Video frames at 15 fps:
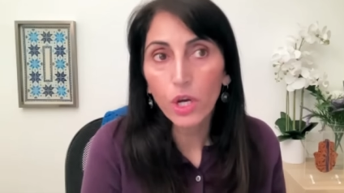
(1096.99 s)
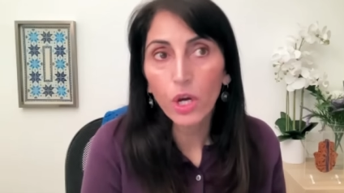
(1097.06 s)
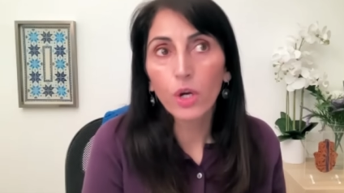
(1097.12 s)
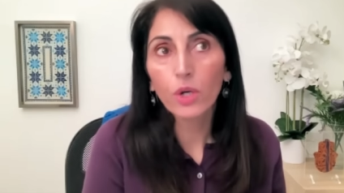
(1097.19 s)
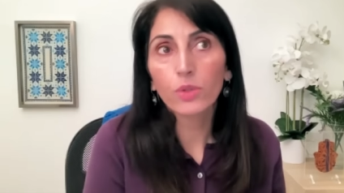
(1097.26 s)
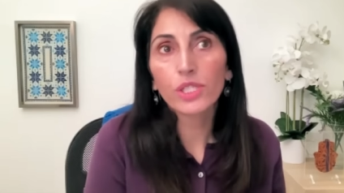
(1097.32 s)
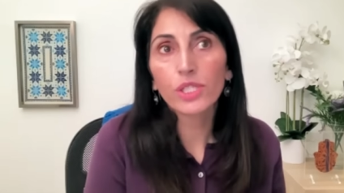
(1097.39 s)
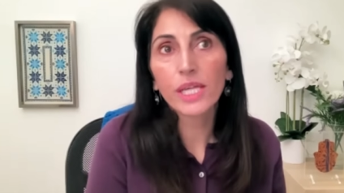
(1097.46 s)

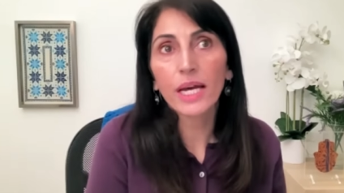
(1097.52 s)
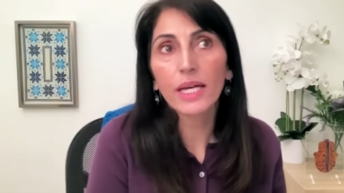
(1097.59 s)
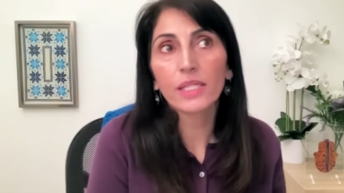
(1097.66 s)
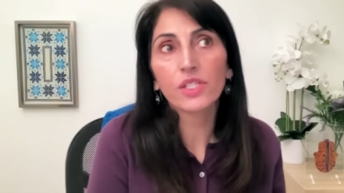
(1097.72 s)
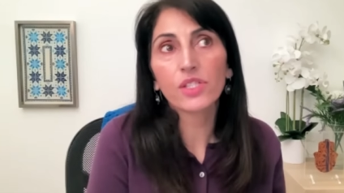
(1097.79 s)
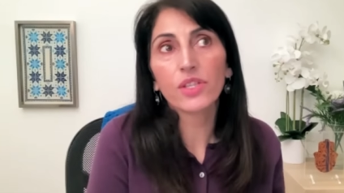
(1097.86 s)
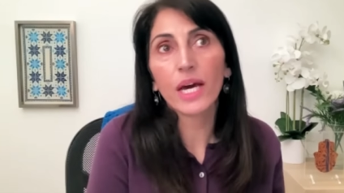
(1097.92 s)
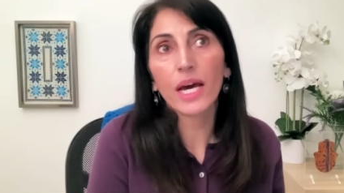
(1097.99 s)
who
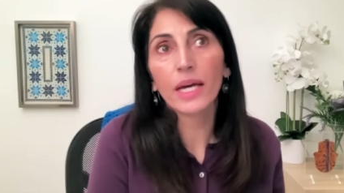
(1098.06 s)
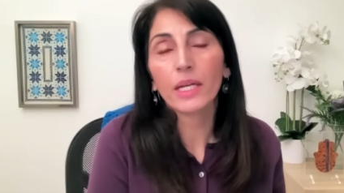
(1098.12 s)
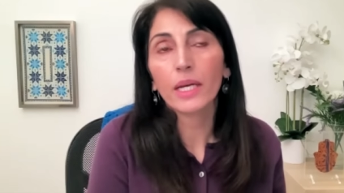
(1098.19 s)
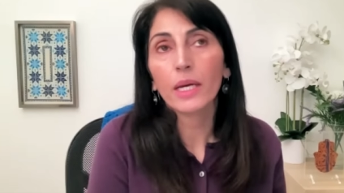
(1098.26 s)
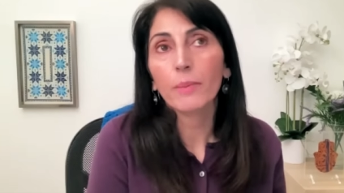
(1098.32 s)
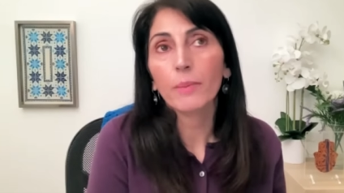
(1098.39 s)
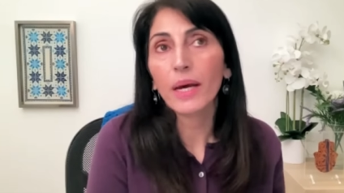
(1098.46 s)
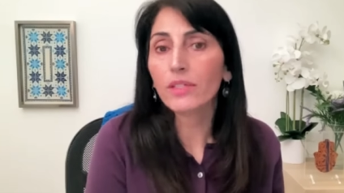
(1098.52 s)
says that
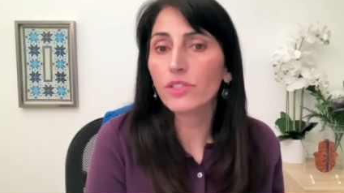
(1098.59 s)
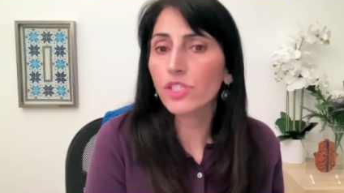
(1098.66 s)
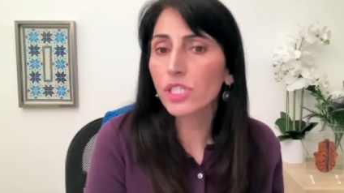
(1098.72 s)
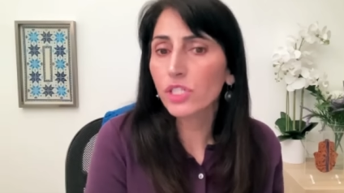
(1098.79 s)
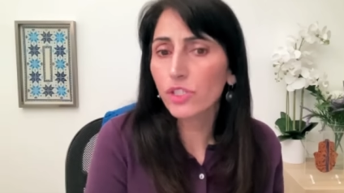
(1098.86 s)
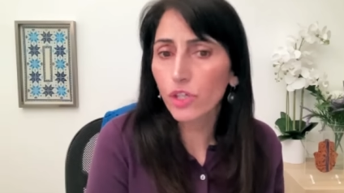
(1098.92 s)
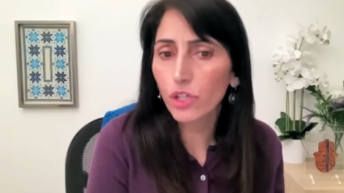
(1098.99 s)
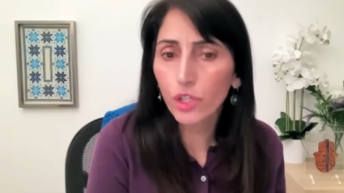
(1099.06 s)

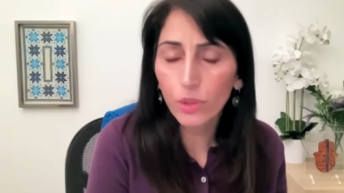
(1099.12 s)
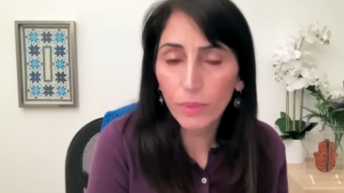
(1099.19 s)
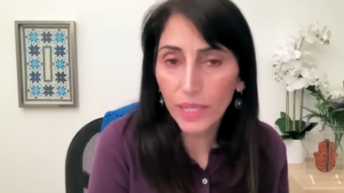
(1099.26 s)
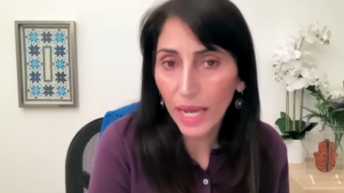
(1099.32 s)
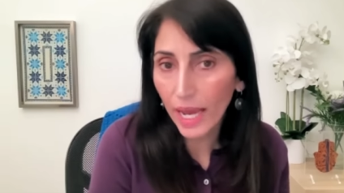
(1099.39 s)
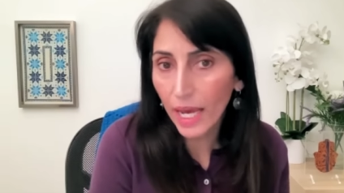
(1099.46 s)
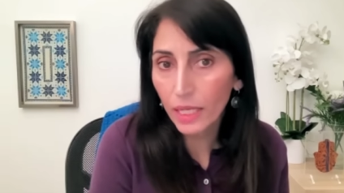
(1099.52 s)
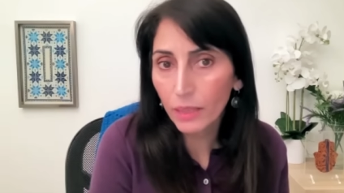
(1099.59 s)
Palestinians are human
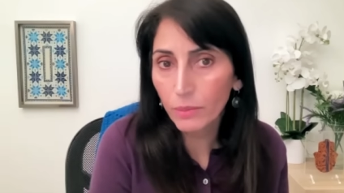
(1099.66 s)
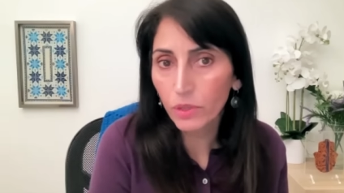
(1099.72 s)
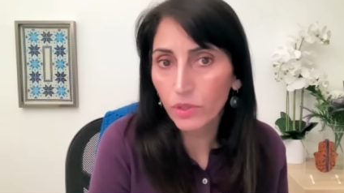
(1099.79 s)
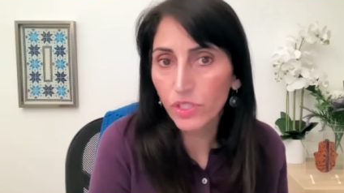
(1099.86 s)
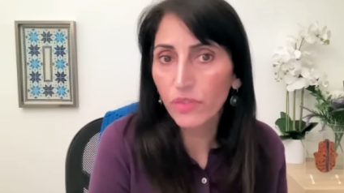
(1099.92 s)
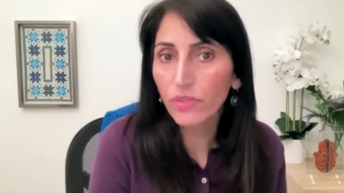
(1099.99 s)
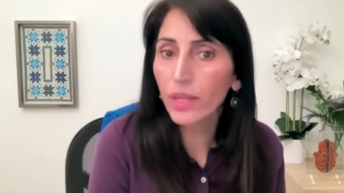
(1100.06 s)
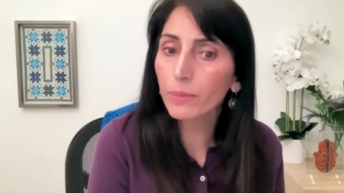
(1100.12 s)
animals
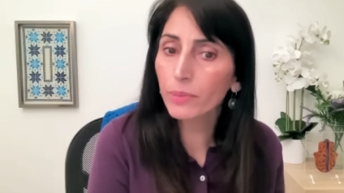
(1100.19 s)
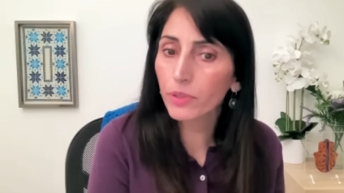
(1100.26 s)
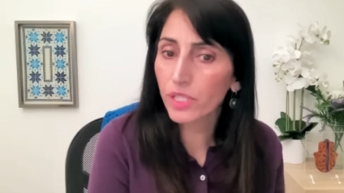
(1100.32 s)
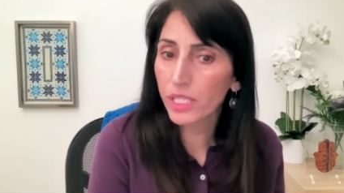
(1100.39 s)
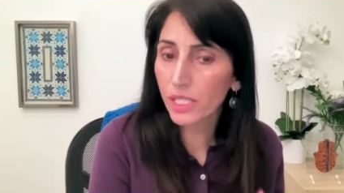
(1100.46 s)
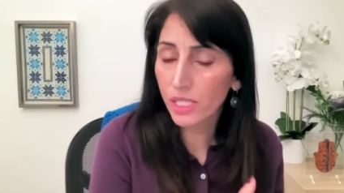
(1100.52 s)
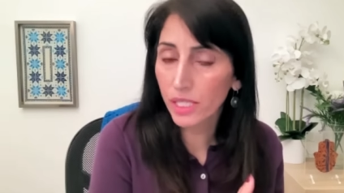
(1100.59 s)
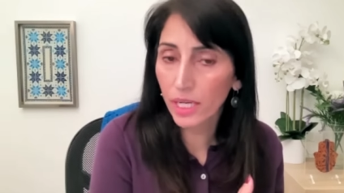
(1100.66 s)
and then
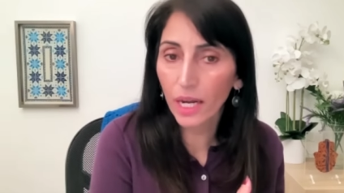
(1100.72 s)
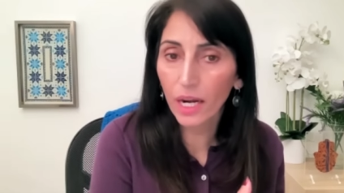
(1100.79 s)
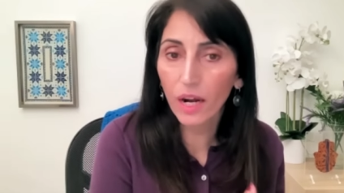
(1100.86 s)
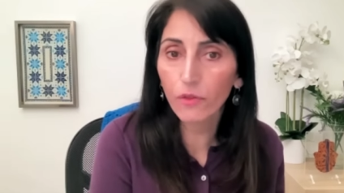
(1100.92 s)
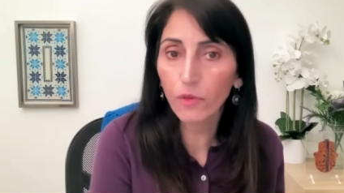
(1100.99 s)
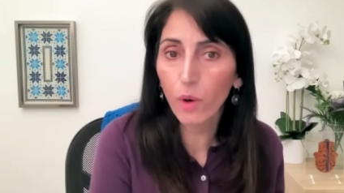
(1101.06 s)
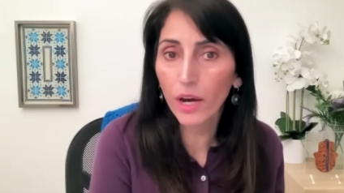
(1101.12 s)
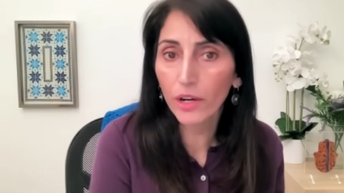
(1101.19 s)
proceeds to cut
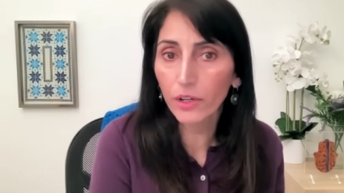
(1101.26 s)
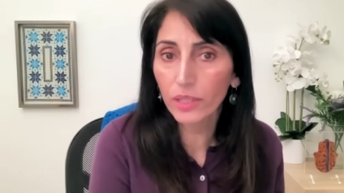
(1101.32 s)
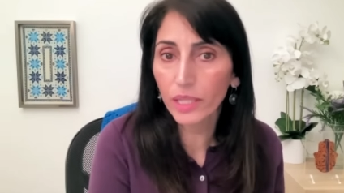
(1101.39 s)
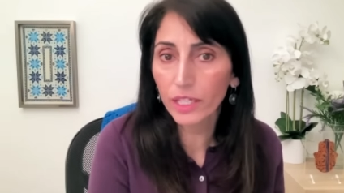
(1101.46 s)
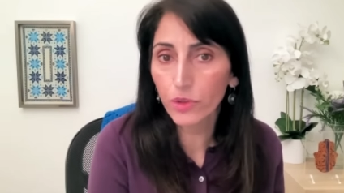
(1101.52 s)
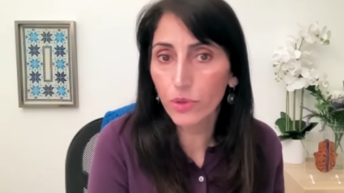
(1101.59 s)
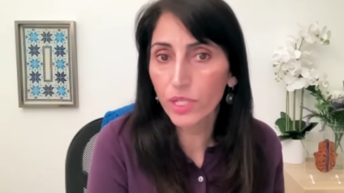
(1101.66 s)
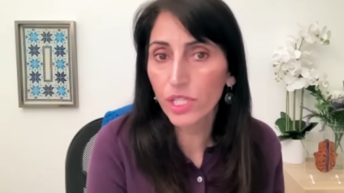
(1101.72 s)
off water,
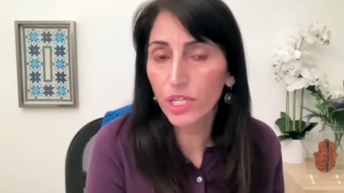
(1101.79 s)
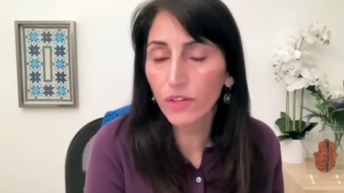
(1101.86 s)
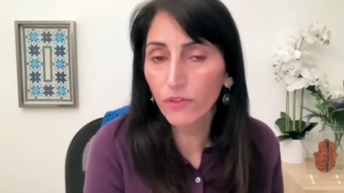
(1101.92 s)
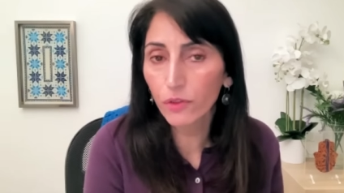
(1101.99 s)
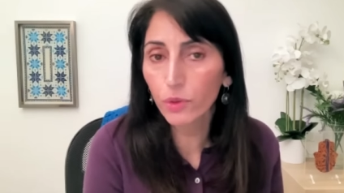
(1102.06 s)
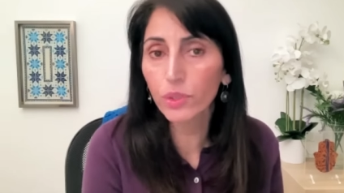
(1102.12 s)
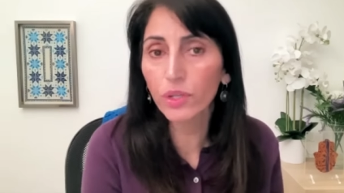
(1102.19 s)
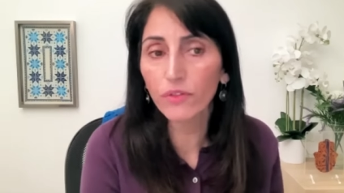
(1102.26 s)
electricity,
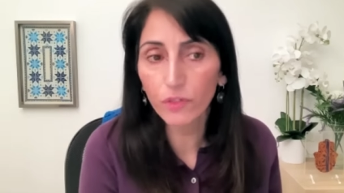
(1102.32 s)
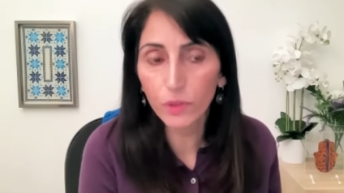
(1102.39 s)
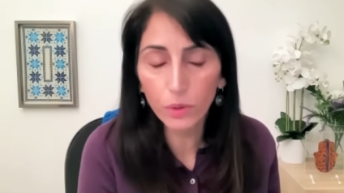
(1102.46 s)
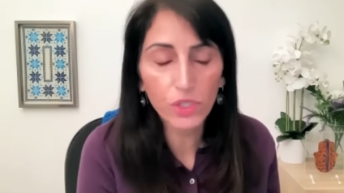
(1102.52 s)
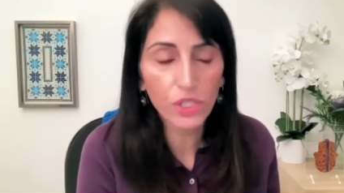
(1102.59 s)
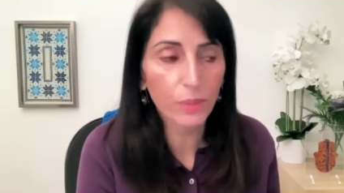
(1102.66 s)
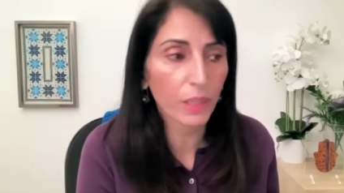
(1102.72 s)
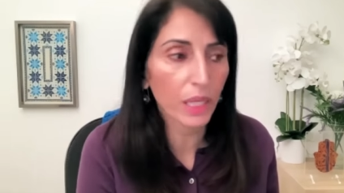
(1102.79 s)
food, and fuel
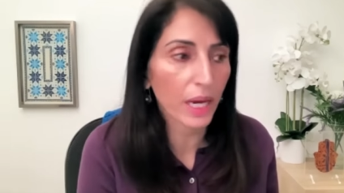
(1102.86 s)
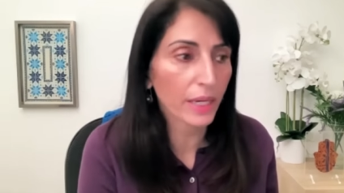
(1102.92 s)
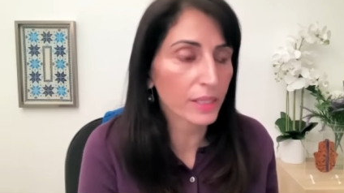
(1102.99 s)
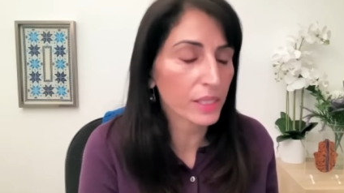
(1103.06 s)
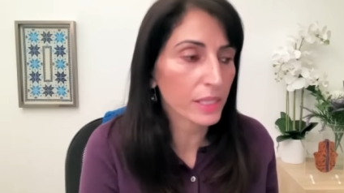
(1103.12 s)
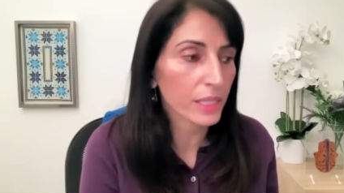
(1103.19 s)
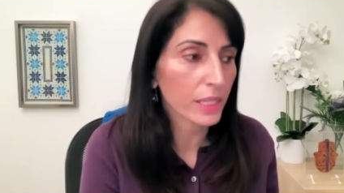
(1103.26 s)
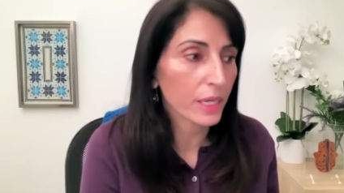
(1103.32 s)
supplies,